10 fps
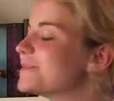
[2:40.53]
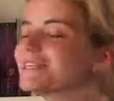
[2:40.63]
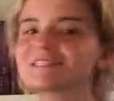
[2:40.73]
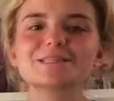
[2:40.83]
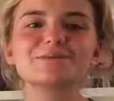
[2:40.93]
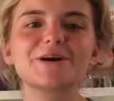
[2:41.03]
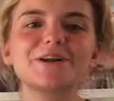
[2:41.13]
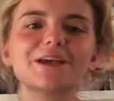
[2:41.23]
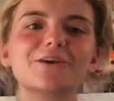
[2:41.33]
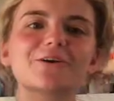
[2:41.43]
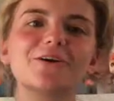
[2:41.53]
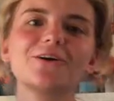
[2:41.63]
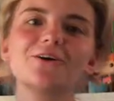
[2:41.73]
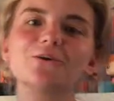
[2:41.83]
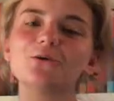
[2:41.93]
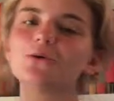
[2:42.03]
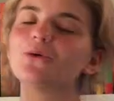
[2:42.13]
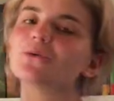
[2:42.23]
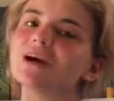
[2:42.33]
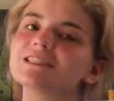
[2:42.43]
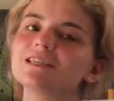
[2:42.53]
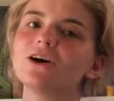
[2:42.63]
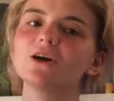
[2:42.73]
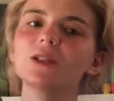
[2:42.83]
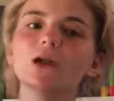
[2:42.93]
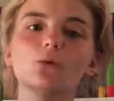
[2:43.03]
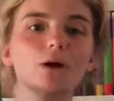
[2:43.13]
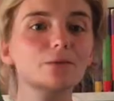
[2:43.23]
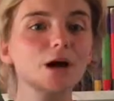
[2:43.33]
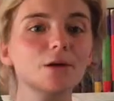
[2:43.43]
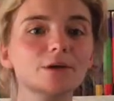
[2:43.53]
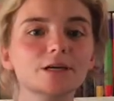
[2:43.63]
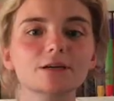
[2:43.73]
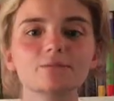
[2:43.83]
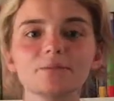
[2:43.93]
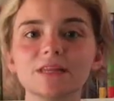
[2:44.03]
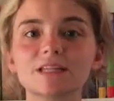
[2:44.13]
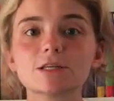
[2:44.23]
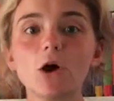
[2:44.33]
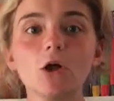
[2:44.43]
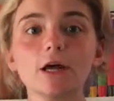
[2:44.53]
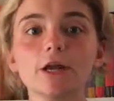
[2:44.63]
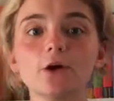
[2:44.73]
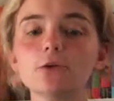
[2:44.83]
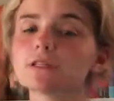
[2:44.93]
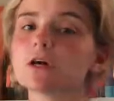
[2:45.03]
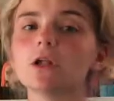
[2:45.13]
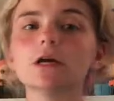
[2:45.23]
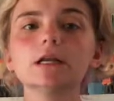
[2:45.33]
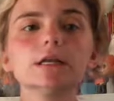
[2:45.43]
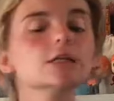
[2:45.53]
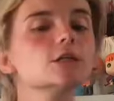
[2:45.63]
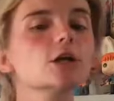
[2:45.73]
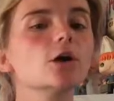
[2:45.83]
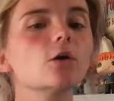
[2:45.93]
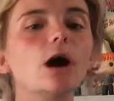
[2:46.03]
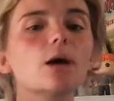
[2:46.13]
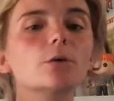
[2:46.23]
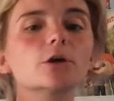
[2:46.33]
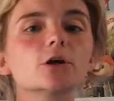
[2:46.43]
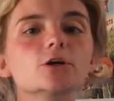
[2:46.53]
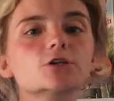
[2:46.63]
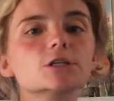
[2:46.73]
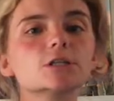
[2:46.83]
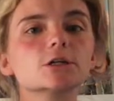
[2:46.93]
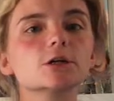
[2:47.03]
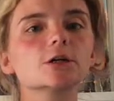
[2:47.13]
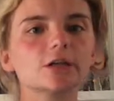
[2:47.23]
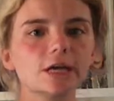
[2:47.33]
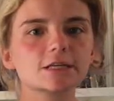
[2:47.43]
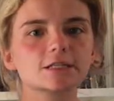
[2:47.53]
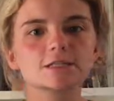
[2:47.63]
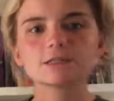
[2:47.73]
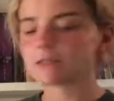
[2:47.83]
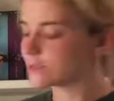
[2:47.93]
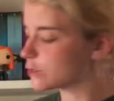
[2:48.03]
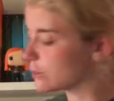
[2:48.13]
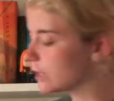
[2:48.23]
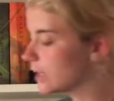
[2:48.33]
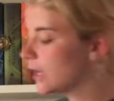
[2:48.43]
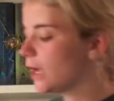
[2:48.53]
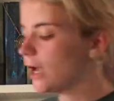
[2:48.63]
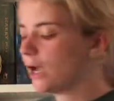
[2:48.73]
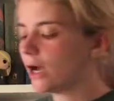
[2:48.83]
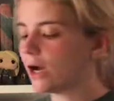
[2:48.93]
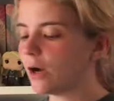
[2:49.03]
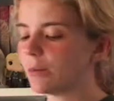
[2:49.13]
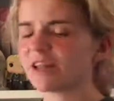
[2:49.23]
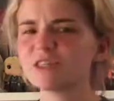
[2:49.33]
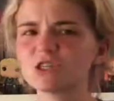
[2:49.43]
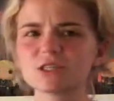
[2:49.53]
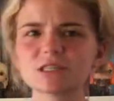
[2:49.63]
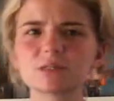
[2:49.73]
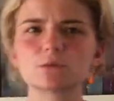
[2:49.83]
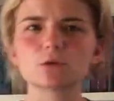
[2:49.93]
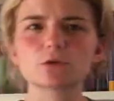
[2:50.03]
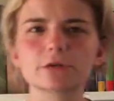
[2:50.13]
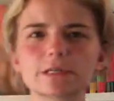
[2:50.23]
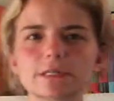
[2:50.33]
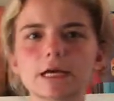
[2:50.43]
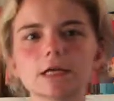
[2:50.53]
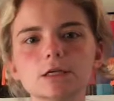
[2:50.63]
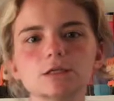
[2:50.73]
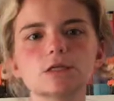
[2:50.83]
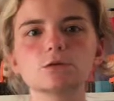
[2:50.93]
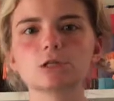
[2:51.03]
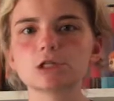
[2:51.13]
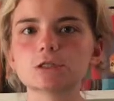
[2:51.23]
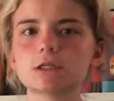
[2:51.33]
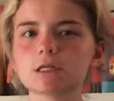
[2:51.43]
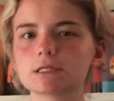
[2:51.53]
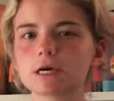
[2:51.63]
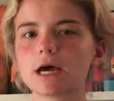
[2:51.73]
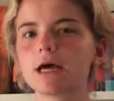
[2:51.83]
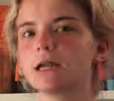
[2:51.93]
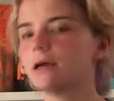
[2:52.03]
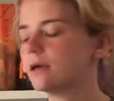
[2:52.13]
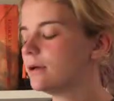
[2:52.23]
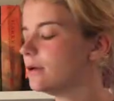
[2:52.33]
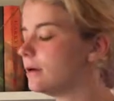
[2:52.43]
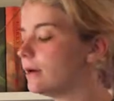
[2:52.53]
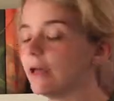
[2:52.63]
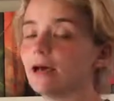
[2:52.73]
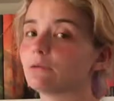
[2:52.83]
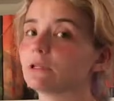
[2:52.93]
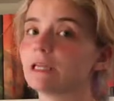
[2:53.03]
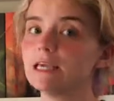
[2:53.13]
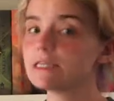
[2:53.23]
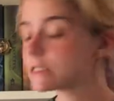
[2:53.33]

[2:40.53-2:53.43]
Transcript: This is about a girl who writes an online webcomic. That's all I know, that's all I need to know. I'm a nerd, she's a nerd, yes, let's do it. And I think she has like some social anxieties, that's why she does that, and I relate.